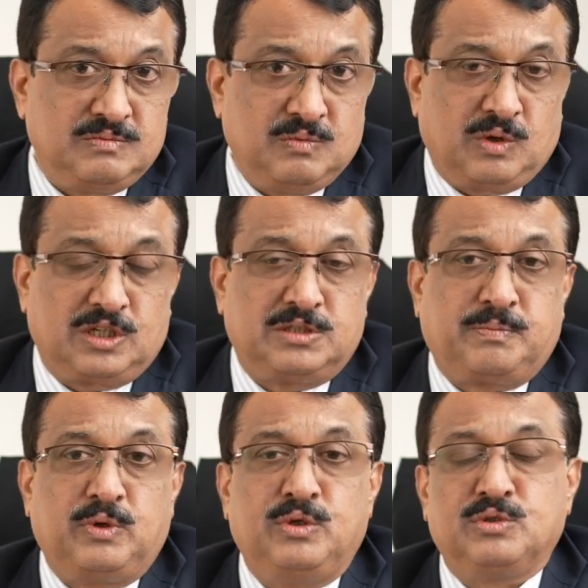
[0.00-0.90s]
what is
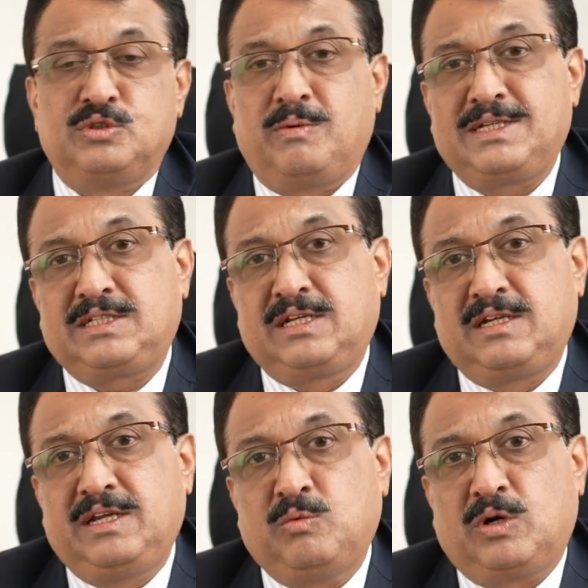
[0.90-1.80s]
produced
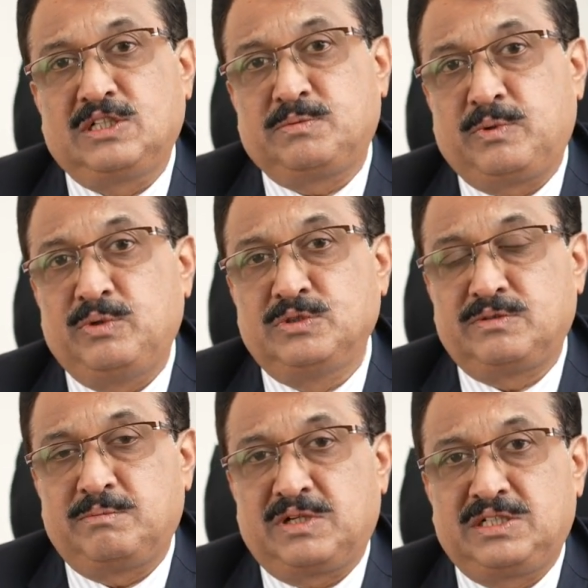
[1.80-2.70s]
domestically, what is produced
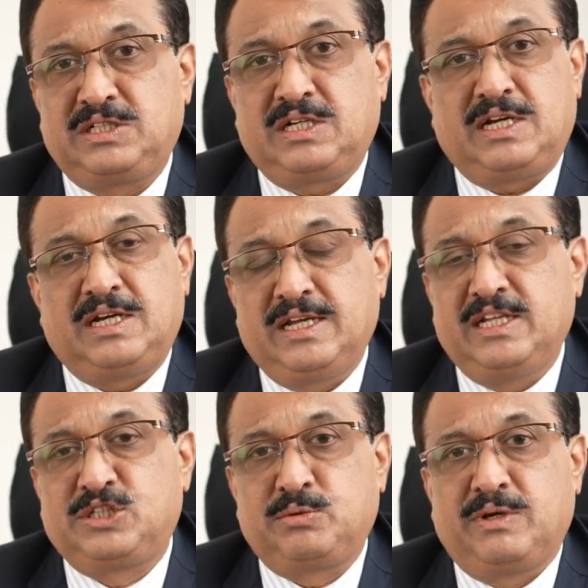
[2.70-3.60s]
from Russia and
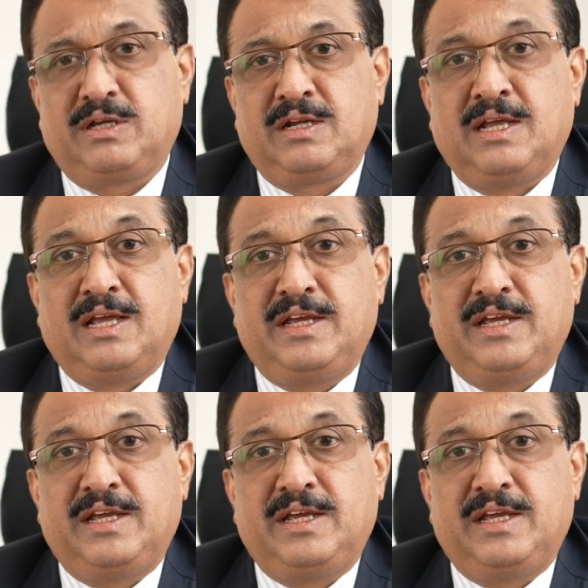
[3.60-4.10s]
elsewhere,